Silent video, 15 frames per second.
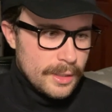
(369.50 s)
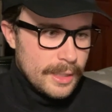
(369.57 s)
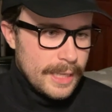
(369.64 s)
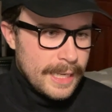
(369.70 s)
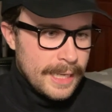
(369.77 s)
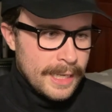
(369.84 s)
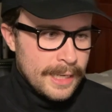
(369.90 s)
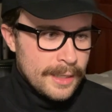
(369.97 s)

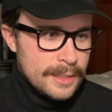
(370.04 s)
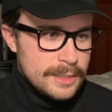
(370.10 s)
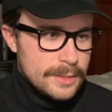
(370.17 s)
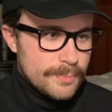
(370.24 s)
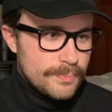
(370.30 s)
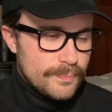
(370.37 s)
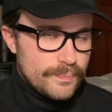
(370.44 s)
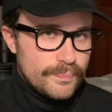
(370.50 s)
and
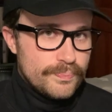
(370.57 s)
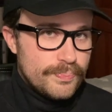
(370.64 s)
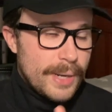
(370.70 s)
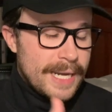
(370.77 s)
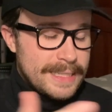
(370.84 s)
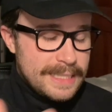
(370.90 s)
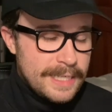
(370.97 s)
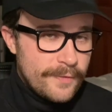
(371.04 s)

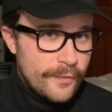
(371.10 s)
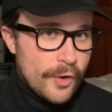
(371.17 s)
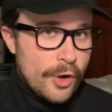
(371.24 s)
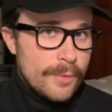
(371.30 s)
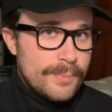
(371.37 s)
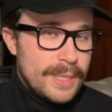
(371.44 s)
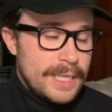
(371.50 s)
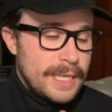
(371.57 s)
by
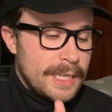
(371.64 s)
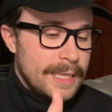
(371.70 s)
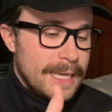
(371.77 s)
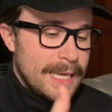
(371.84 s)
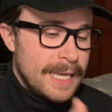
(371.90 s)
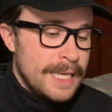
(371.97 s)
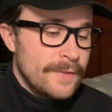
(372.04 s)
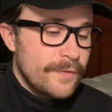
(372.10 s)
default meaning
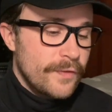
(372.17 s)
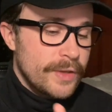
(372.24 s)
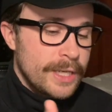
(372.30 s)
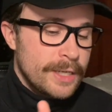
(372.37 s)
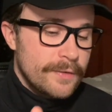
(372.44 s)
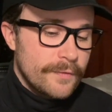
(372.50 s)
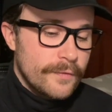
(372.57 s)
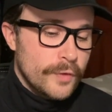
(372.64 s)

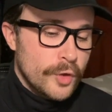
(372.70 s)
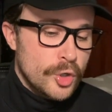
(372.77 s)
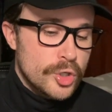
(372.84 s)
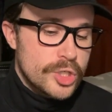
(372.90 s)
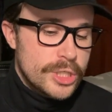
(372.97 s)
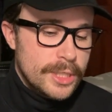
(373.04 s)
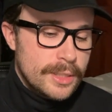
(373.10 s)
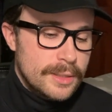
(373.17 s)
infinite
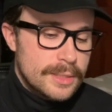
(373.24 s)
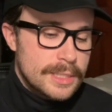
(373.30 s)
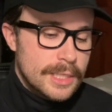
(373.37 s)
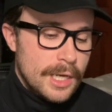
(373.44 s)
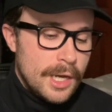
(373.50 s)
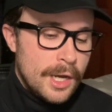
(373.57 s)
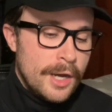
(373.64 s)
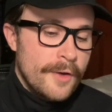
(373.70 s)
versions
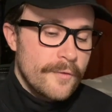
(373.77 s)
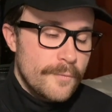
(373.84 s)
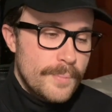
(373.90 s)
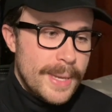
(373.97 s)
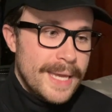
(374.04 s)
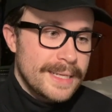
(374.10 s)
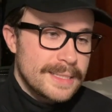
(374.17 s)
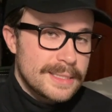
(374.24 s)
of
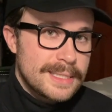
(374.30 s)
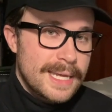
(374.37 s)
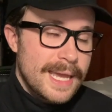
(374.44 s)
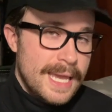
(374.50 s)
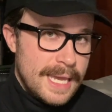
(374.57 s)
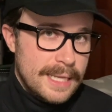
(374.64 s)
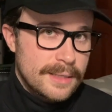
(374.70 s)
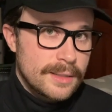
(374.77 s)
Ben
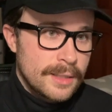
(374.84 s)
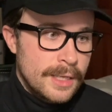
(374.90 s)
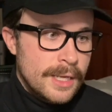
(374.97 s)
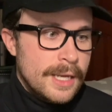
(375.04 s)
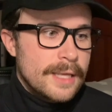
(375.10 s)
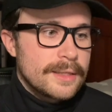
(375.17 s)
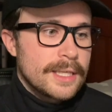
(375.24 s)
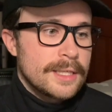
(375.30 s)
10,
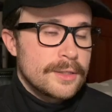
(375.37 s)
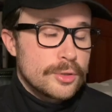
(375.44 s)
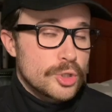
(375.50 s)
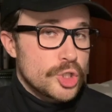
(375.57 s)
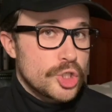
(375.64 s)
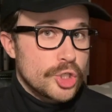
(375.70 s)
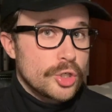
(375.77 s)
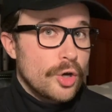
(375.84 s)
then there
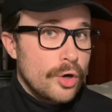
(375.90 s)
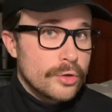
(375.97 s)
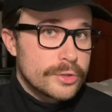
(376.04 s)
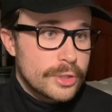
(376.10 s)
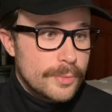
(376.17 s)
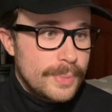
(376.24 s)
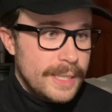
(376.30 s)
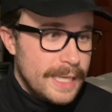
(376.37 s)
should
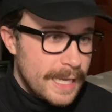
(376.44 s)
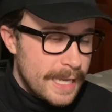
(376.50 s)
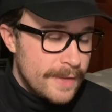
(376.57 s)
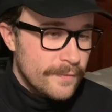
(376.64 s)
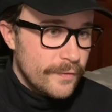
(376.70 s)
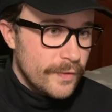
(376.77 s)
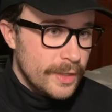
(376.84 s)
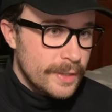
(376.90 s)
also be
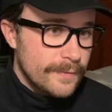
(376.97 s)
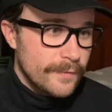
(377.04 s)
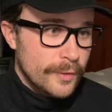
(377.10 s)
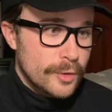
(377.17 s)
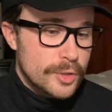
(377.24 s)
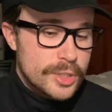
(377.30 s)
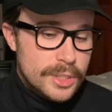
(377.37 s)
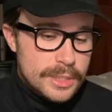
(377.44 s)
infinite
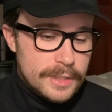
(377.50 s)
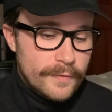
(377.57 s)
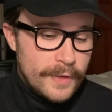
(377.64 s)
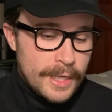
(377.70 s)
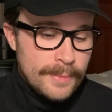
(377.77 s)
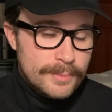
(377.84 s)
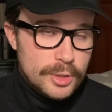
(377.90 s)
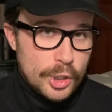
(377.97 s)
versions of
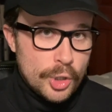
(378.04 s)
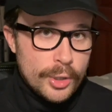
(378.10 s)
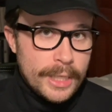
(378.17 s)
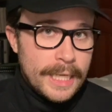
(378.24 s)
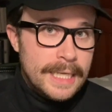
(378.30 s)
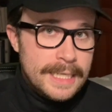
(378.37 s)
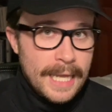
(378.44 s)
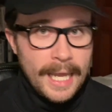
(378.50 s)
him turning
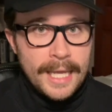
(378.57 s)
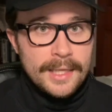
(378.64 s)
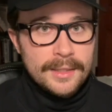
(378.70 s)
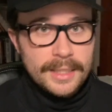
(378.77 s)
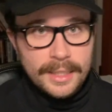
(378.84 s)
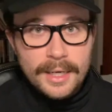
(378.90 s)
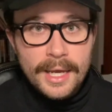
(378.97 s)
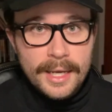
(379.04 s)
into
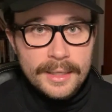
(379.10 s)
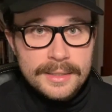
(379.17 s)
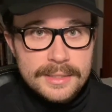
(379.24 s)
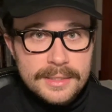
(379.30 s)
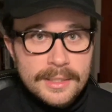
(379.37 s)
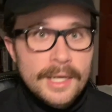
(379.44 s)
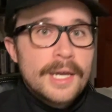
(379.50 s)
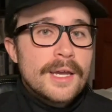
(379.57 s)
Alien
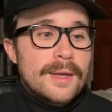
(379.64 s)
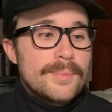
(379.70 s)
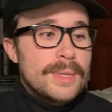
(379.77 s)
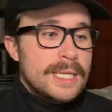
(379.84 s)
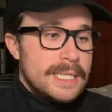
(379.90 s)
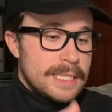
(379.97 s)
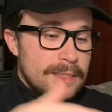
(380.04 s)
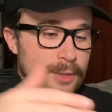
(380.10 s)
X,
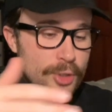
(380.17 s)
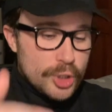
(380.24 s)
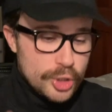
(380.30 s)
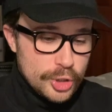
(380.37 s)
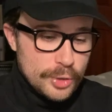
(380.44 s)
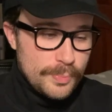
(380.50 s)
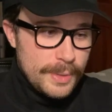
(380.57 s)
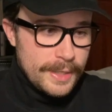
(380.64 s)
meaning there
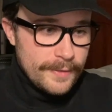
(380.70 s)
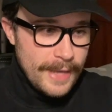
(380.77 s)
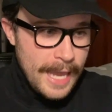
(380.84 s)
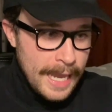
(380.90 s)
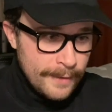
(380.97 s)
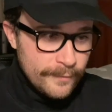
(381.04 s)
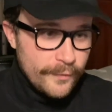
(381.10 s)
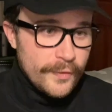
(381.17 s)
should be
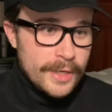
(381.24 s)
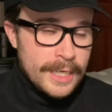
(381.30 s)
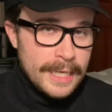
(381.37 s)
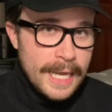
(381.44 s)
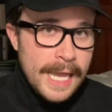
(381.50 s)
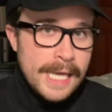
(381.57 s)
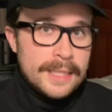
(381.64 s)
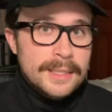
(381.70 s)
infinite
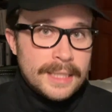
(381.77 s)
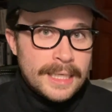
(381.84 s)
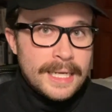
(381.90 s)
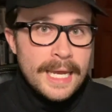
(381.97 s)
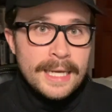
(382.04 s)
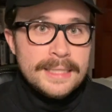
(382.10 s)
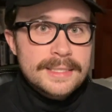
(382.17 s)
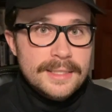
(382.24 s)
Alien
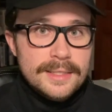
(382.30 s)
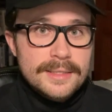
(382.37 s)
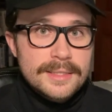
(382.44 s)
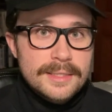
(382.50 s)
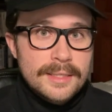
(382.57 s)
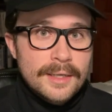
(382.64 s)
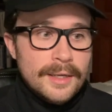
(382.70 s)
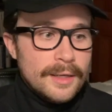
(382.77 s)

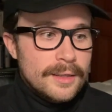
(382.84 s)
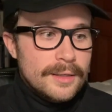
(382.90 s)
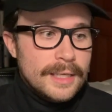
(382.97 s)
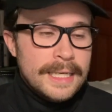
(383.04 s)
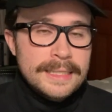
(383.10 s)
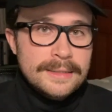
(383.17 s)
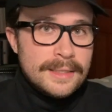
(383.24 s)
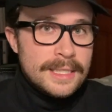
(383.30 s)
X's
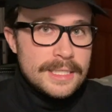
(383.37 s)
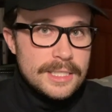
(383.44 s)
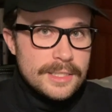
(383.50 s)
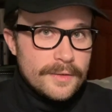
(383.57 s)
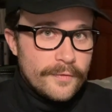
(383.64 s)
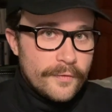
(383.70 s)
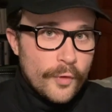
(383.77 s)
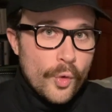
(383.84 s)
in this
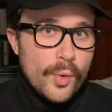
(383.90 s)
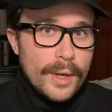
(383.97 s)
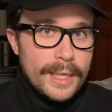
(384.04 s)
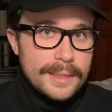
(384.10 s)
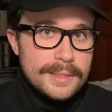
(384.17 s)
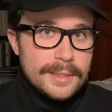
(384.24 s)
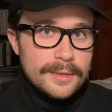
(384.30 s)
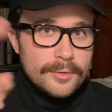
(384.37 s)

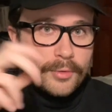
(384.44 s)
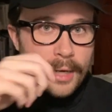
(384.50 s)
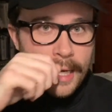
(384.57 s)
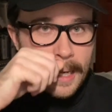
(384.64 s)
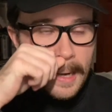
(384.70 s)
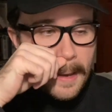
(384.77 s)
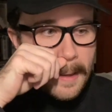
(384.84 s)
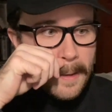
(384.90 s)
void,
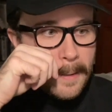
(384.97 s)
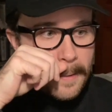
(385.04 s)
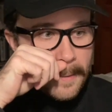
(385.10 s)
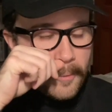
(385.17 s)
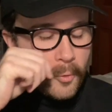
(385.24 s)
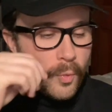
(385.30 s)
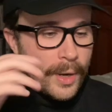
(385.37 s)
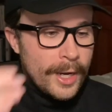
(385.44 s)
right?
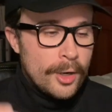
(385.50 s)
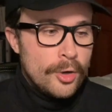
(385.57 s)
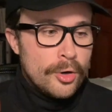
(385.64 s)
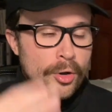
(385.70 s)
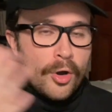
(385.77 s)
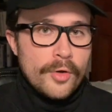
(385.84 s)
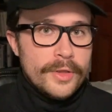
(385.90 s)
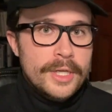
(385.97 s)
Where are
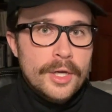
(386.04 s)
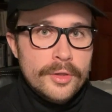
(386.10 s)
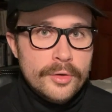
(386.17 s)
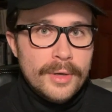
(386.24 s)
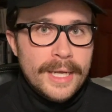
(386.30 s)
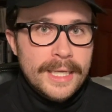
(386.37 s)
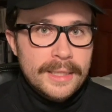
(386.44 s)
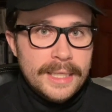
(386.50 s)
all the other
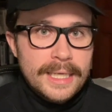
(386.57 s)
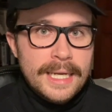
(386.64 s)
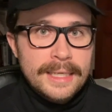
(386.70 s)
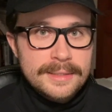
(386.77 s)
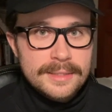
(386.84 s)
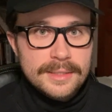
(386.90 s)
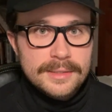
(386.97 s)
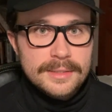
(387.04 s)
Alien
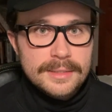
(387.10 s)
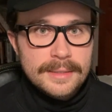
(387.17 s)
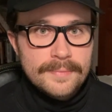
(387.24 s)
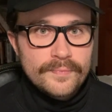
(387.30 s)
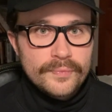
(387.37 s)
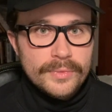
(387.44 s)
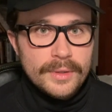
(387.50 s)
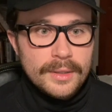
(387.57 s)
X's,
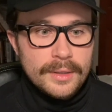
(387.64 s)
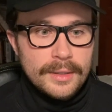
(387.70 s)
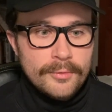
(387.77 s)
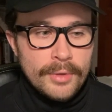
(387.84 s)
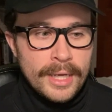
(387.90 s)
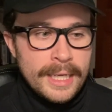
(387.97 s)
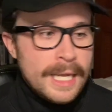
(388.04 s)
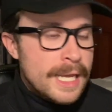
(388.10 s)

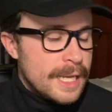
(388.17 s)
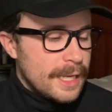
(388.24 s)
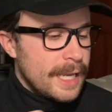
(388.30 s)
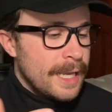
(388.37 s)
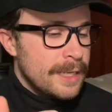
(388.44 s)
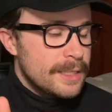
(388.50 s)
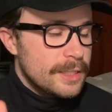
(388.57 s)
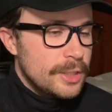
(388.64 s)
right?
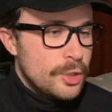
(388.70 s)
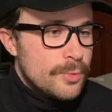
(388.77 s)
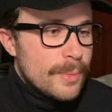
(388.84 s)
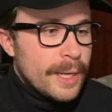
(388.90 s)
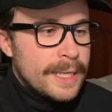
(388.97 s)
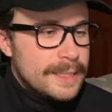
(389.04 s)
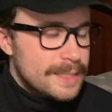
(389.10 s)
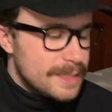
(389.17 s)
And you
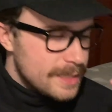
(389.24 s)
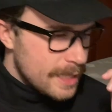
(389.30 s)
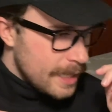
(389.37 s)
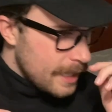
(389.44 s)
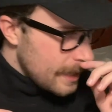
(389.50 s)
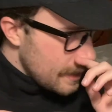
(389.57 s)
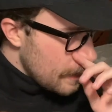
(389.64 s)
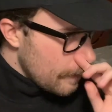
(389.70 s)
might
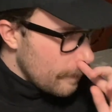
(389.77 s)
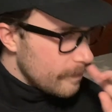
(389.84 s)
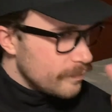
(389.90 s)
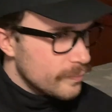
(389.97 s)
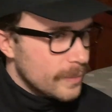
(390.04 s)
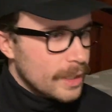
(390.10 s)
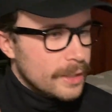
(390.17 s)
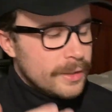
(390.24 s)
say,
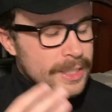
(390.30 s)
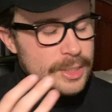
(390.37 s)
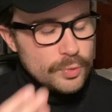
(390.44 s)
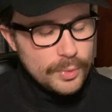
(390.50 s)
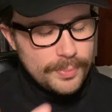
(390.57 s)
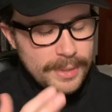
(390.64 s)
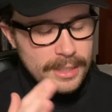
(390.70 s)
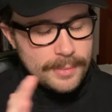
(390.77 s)
this
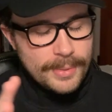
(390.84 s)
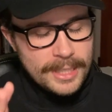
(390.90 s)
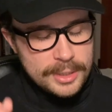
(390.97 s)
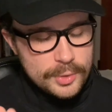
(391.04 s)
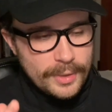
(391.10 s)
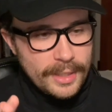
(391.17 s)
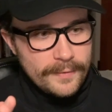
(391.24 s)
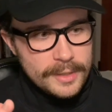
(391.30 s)
would be the best
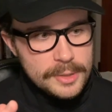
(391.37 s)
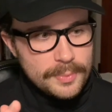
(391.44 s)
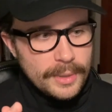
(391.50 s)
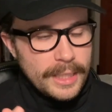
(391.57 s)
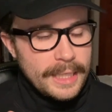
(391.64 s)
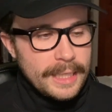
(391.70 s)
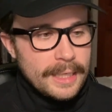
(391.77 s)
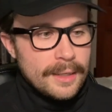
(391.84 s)
way of
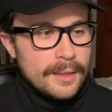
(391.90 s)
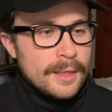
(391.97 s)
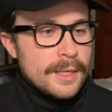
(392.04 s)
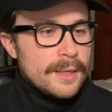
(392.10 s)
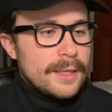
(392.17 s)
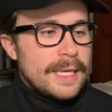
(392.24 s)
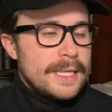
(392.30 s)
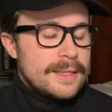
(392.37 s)
explaining it,
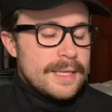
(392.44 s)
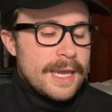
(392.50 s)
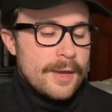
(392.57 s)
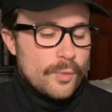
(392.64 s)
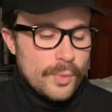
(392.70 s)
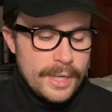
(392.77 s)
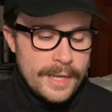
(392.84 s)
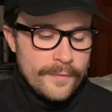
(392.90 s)
in that
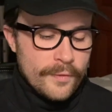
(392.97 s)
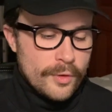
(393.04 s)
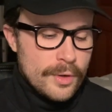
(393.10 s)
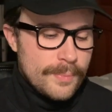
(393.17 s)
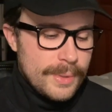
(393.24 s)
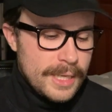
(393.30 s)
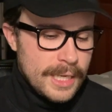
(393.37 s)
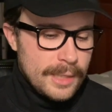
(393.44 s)
whenever a
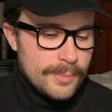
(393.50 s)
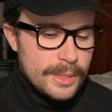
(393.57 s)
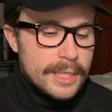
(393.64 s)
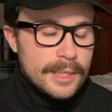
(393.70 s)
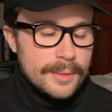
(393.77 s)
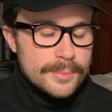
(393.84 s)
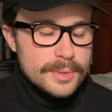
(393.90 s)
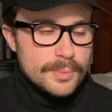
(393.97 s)
being
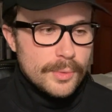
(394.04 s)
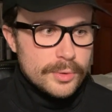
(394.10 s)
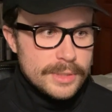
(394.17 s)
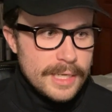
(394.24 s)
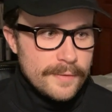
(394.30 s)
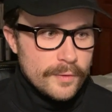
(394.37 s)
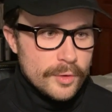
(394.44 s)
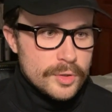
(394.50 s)
becomes
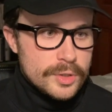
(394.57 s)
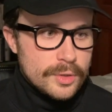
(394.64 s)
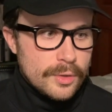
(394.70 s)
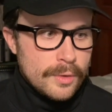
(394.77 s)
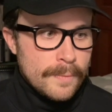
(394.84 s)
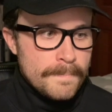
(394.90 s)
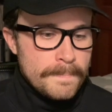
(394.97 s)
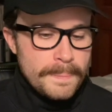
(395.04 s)
multiversal,